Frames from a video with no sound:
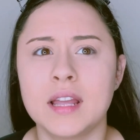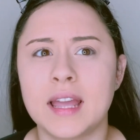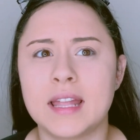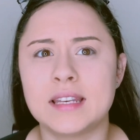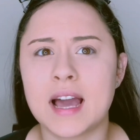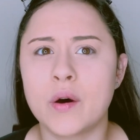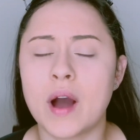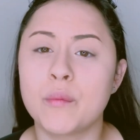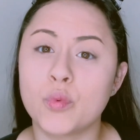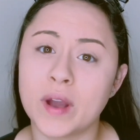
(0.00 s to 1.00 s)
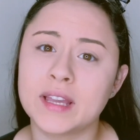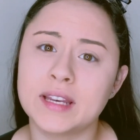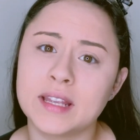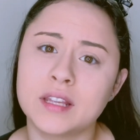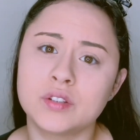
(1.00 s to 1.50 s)
And now I'm
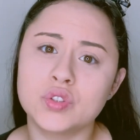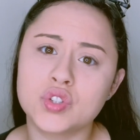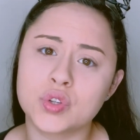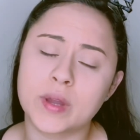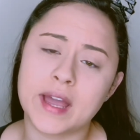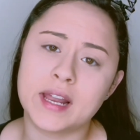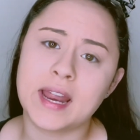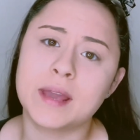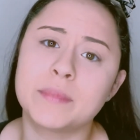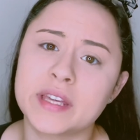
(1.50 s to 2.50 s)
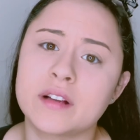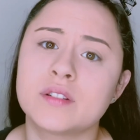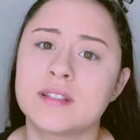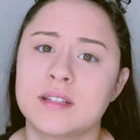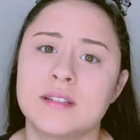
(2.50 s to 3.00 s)
waiting to get a
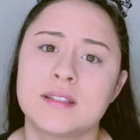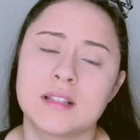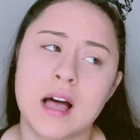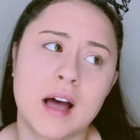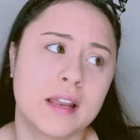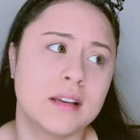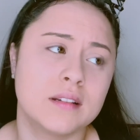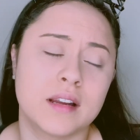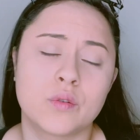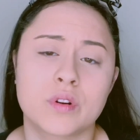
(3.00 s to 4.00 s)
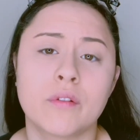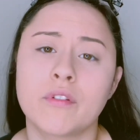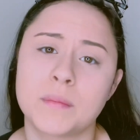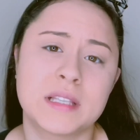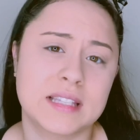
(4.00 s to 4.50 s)
BLC slot in order
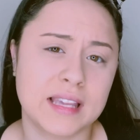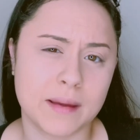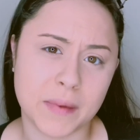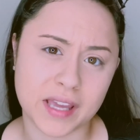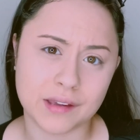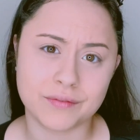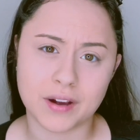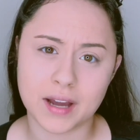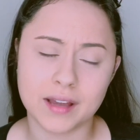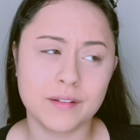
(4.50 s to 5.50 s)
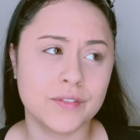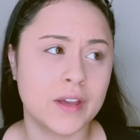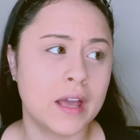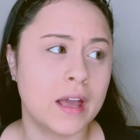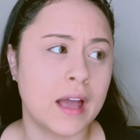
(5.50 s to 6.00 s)
for me to get my E5.
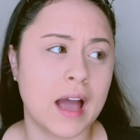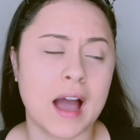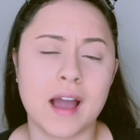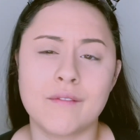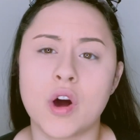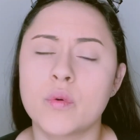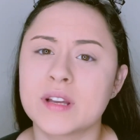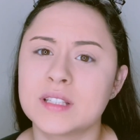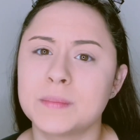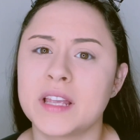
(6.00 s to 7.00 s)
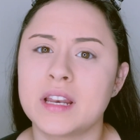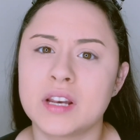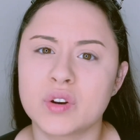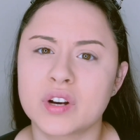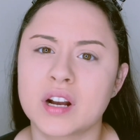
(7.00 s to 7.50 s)
I've always been in
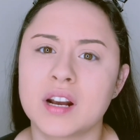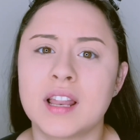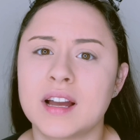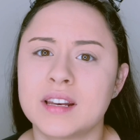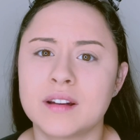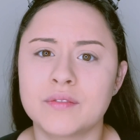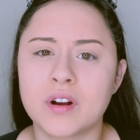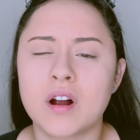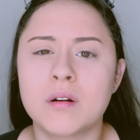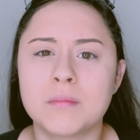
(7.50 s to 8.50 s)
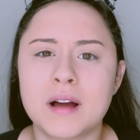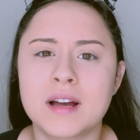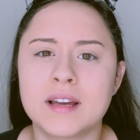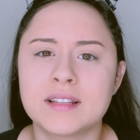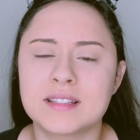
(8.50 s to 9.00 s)
North Carolina for all
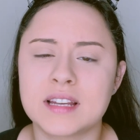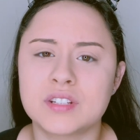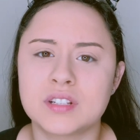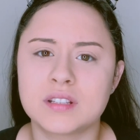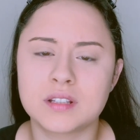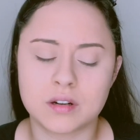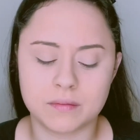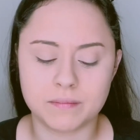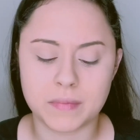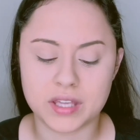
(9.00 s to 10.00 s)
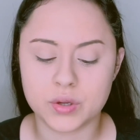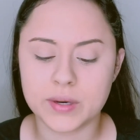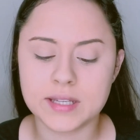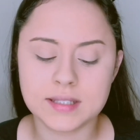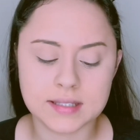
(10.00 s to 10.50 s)
my stations or my
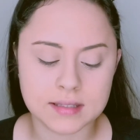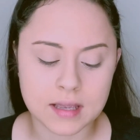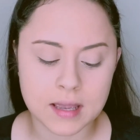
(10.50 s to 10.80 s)
units.